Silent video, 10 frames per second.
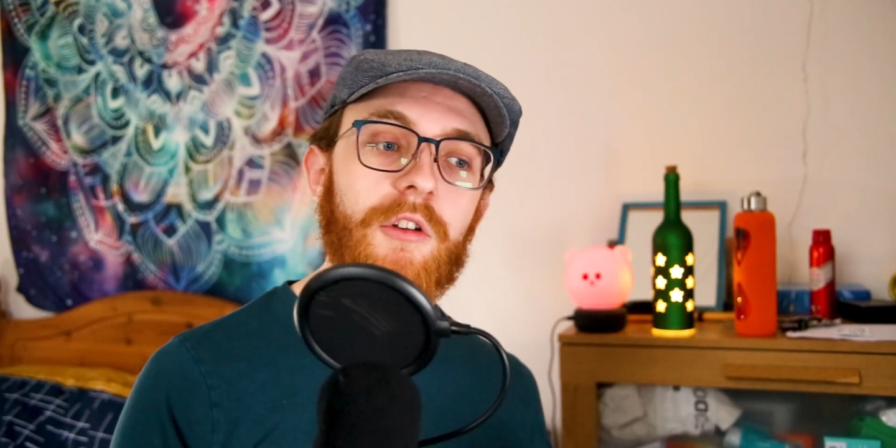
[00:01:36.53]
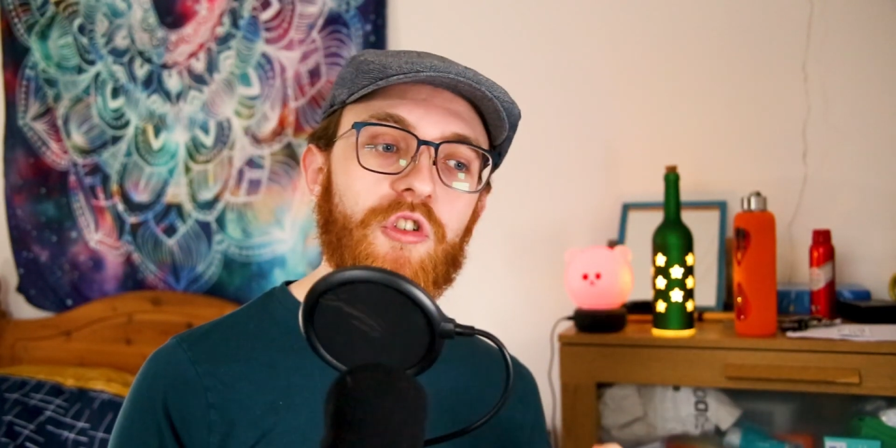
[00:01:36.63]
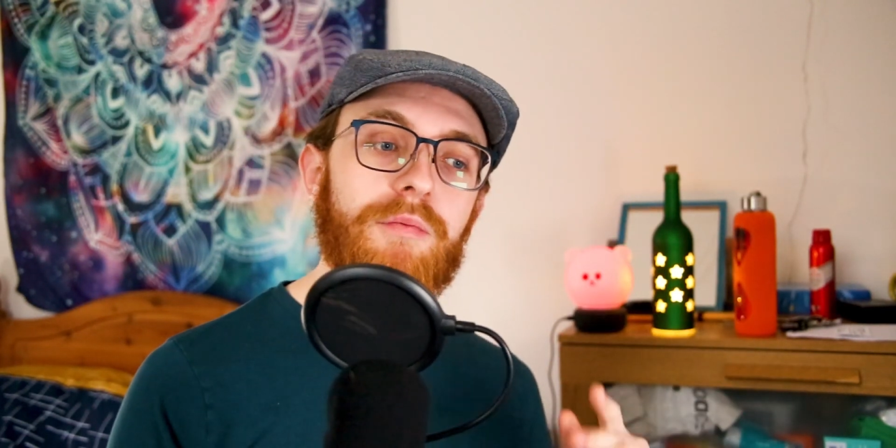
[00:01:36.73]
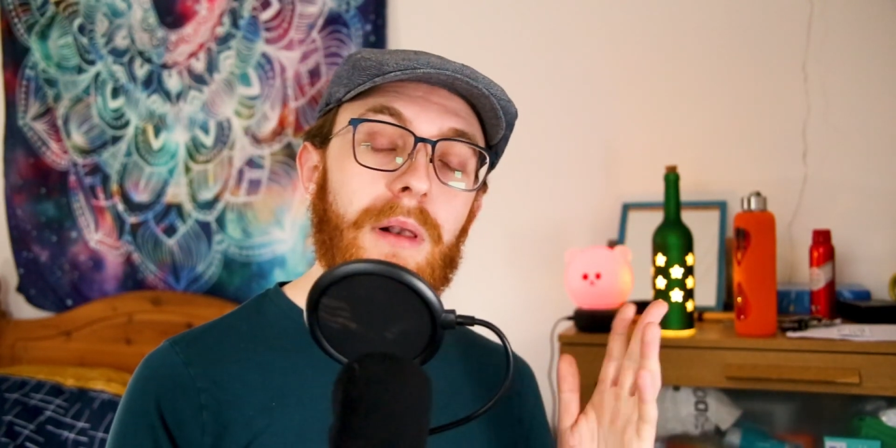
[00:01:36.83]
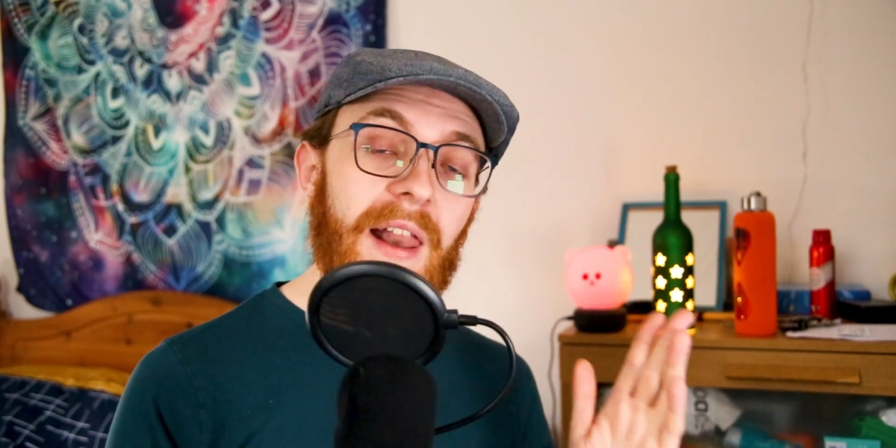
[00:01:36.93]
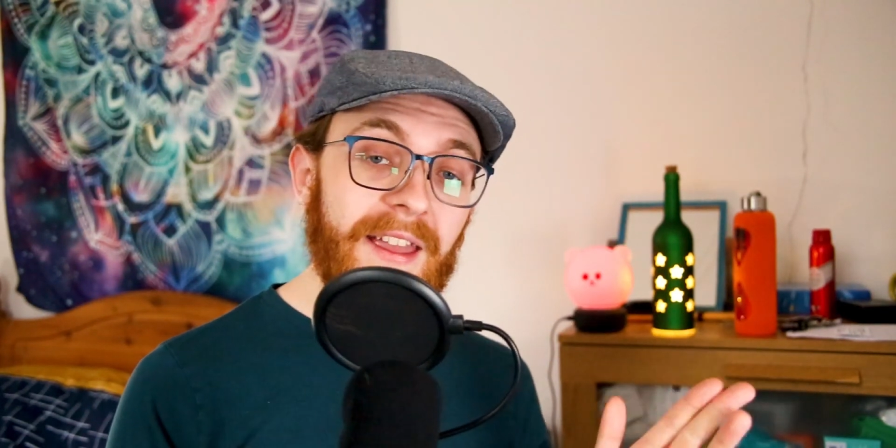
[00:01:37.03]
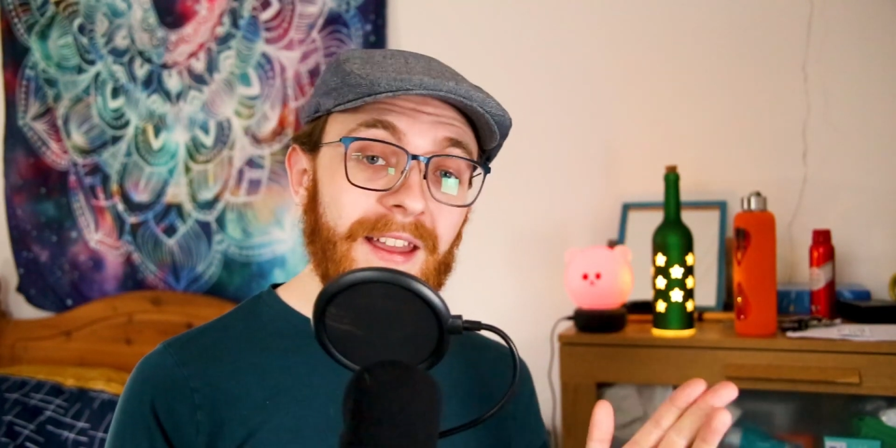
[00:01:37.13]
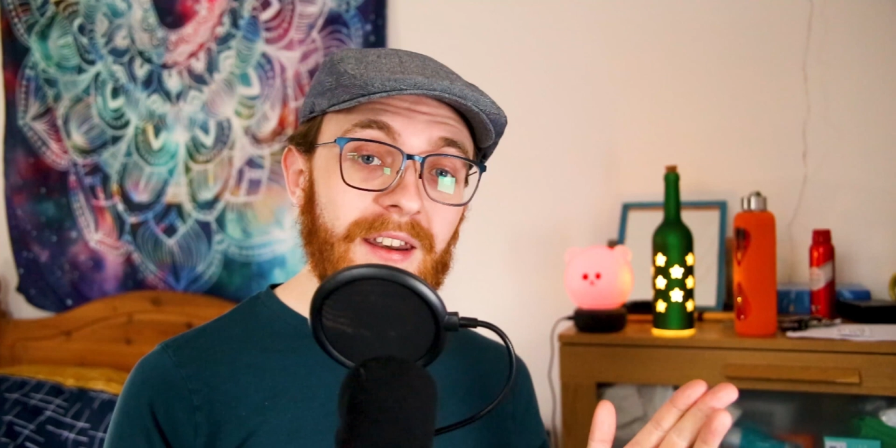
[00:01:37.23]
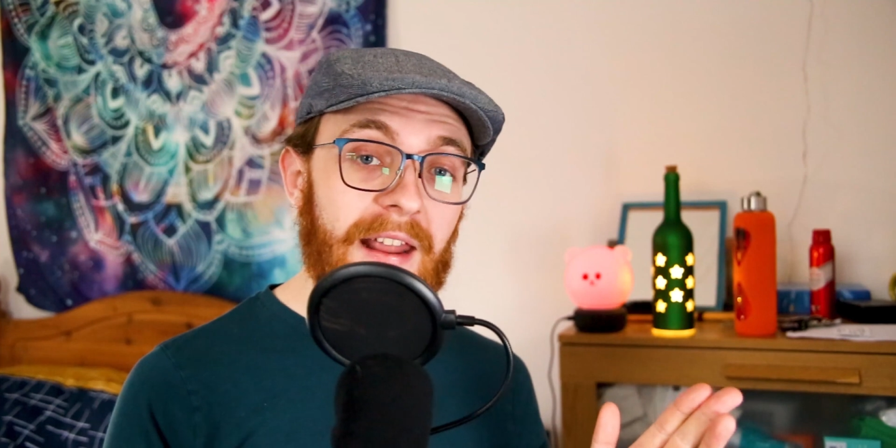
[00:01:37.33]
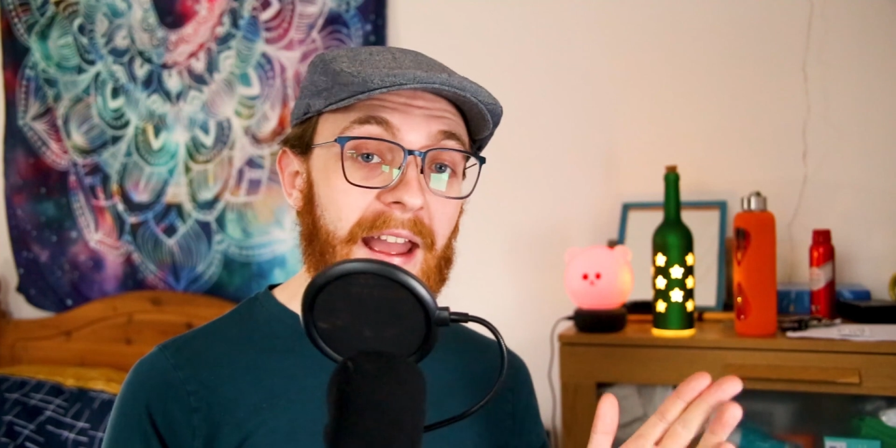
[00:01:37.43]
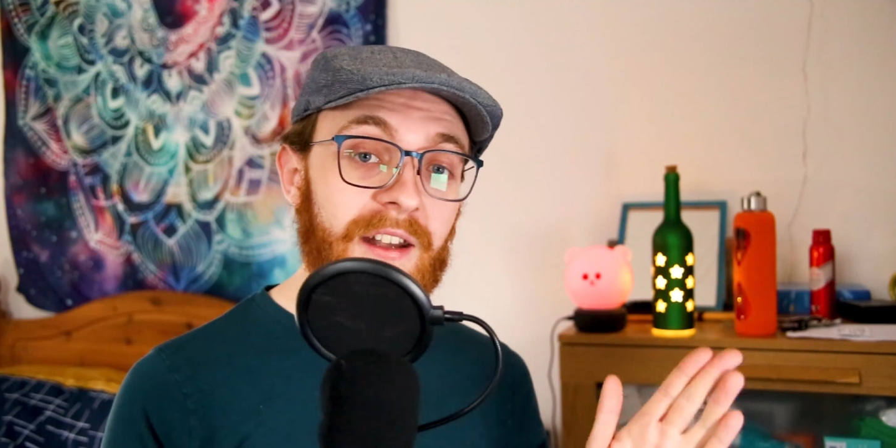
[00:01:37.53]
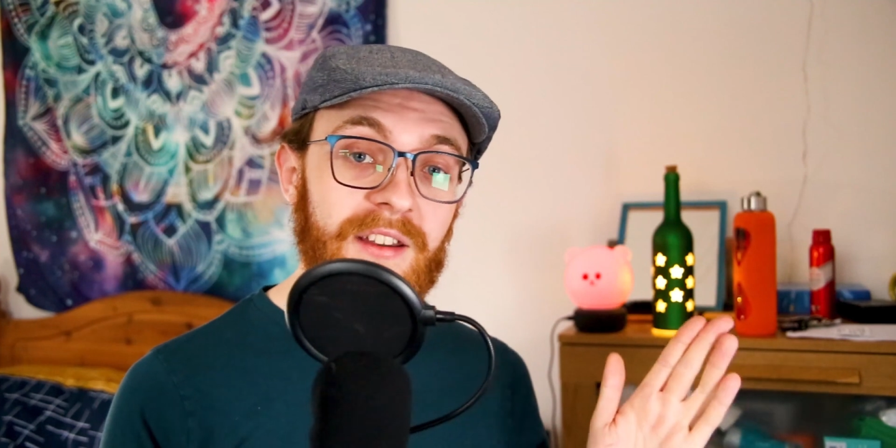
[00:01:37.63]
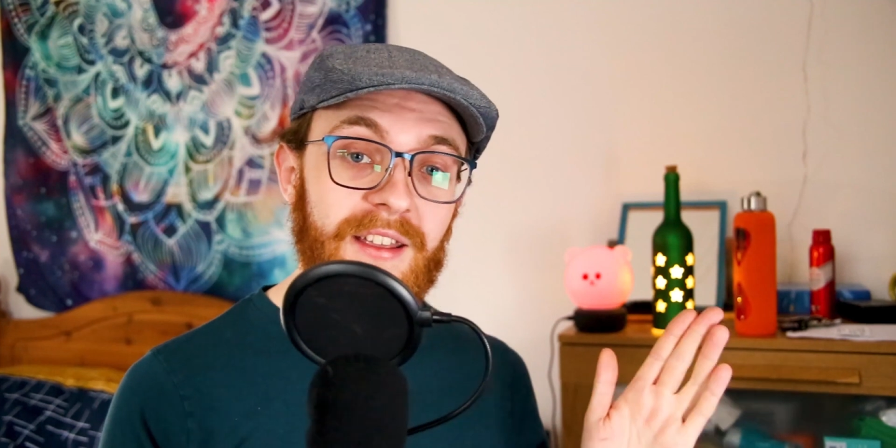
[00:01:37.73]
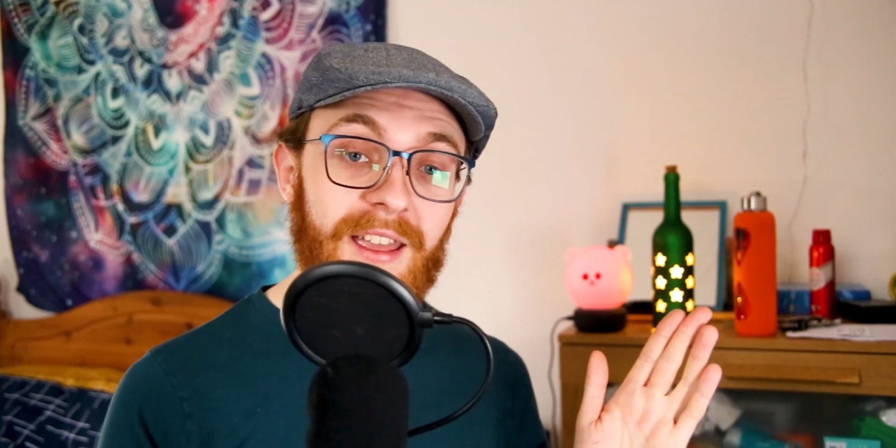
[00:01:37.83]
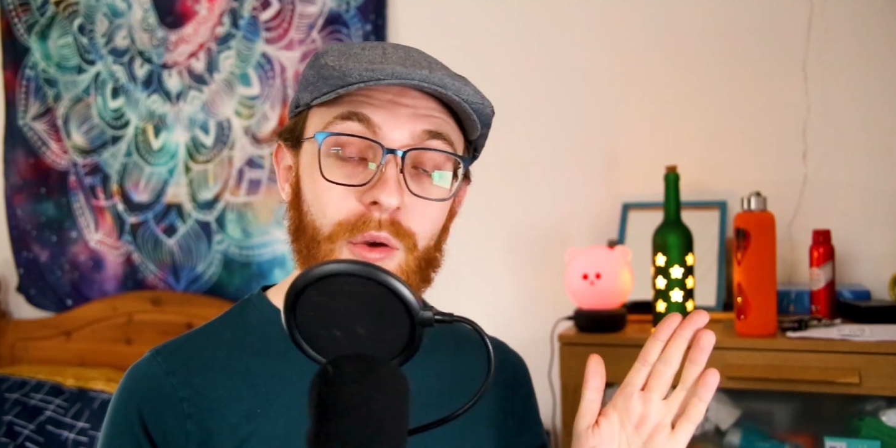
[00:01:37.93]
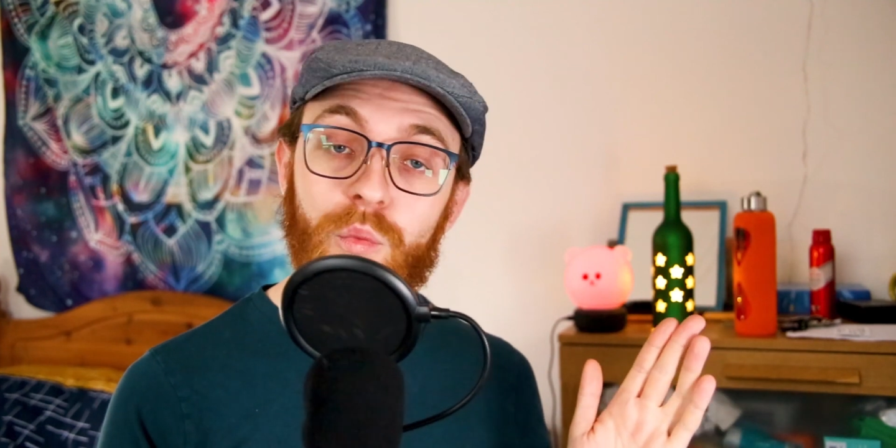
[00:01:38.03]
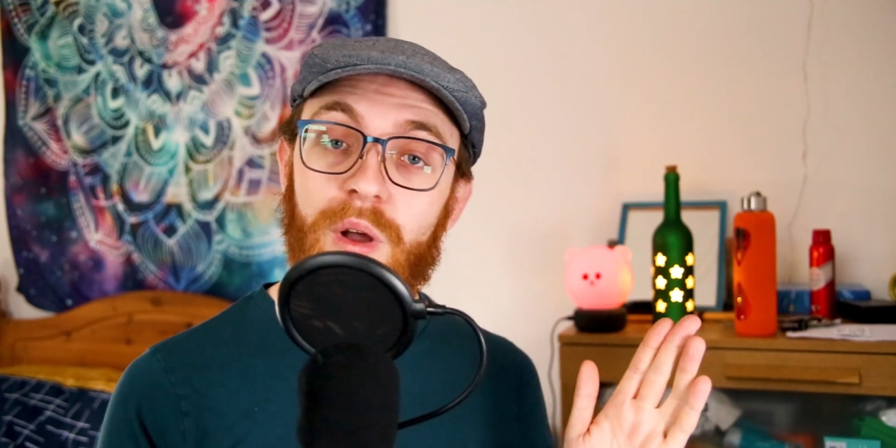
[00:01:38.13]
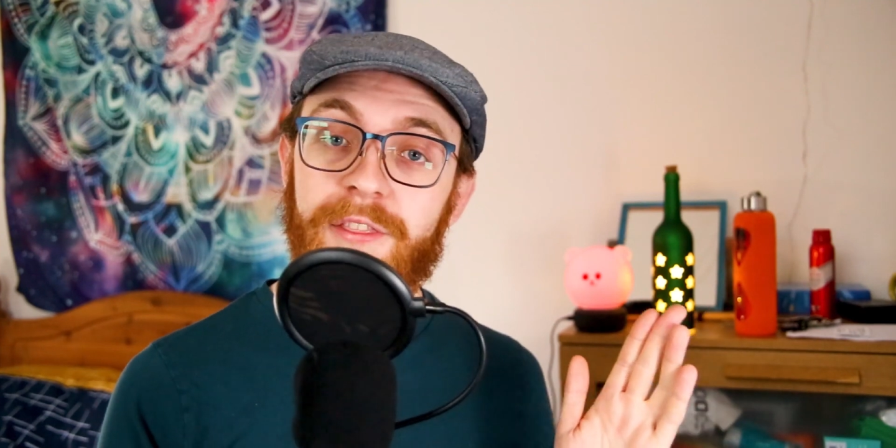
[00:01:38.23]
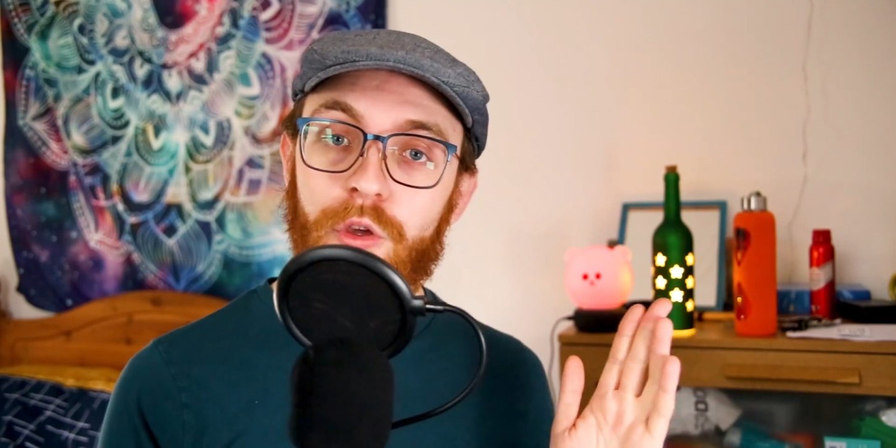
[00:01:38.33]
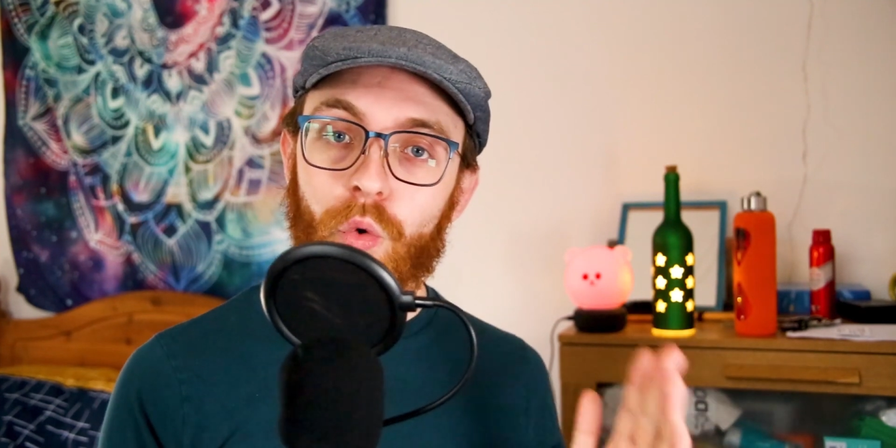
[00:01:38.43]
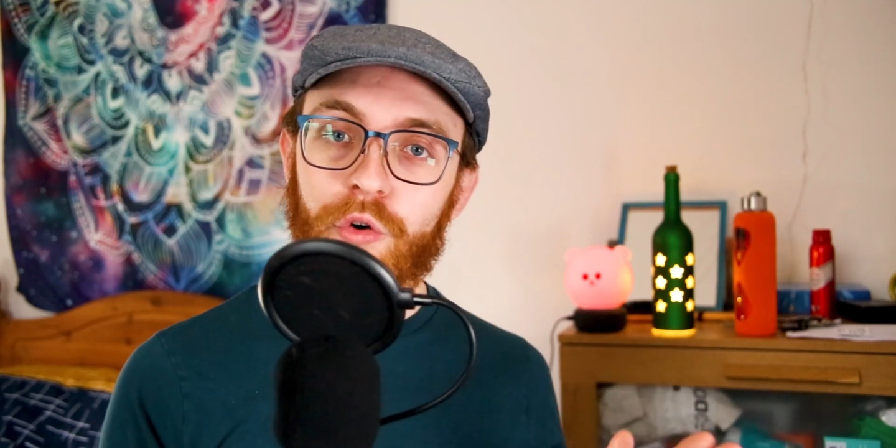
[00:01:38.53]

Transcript: Just play it and the